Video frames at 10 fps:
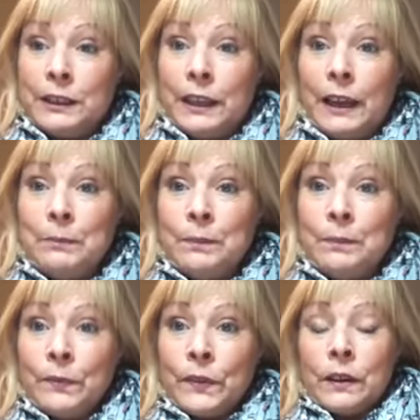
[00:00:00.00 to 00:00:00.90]
them.
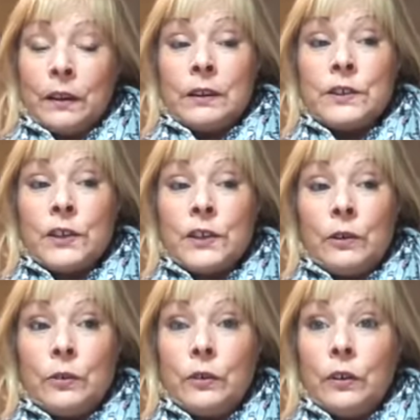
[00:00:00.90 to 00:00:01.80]
Yeah. So,
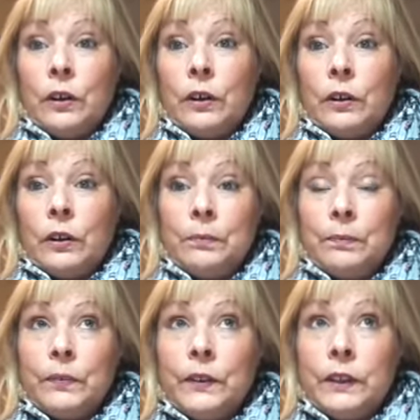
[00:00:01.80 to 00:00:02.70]

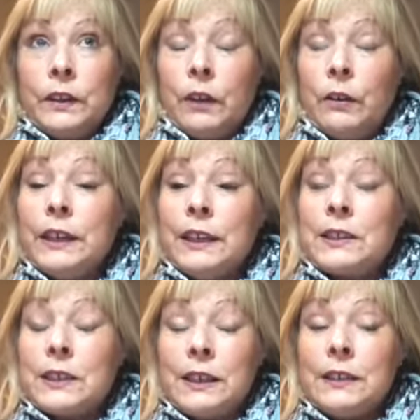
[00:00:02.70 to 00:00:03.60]
um, you know, and
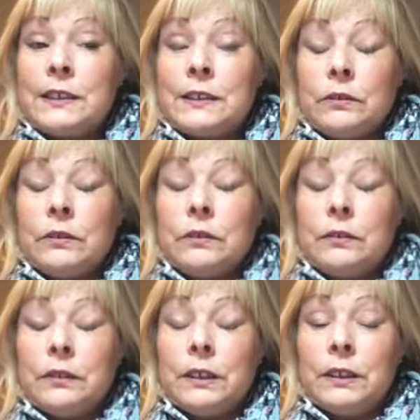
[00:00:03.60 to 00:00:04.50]
it's, it's,
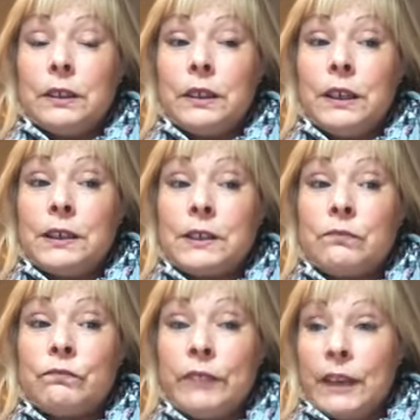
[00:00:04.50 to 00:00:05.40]

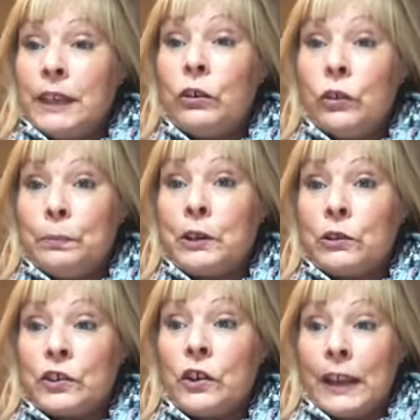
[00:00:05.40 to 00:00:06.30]
it's really good
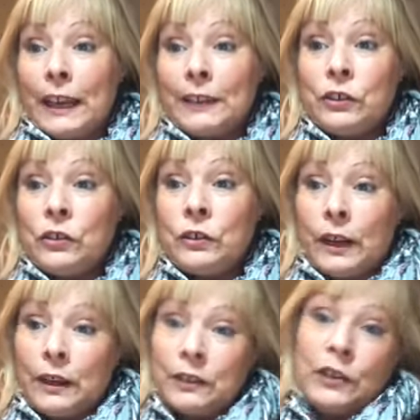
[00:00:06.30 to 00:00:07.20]
because I can do
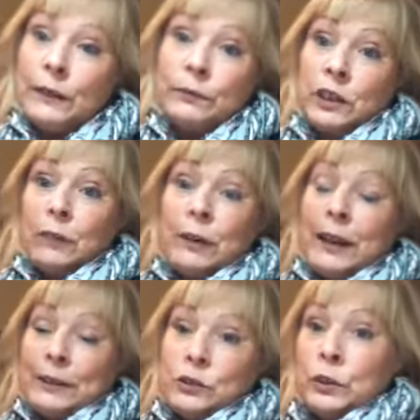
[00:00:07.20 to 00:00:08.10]
that. I don't have to go yeah.
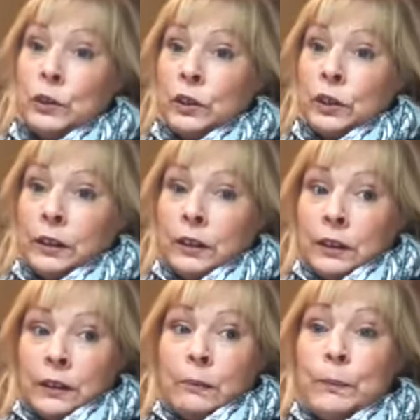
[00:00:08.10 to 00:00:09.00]
out to work
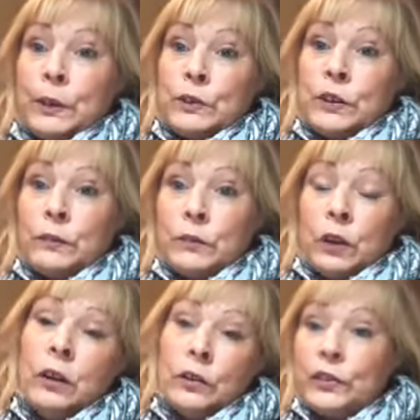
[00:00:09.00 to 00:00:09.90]
because I've
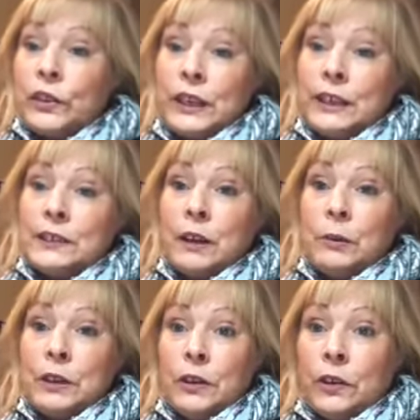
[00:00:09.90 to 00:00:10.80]
got lots of things
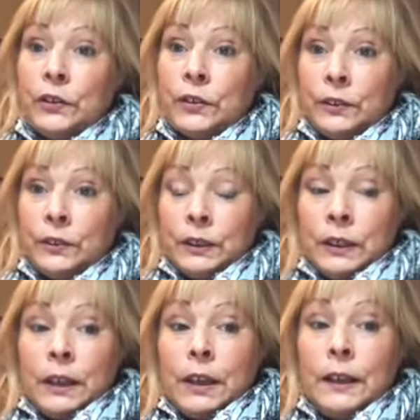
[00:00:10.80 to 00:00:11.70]
going on
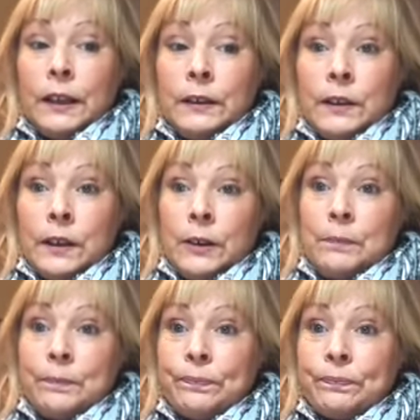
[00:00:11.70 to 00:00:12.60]
and um,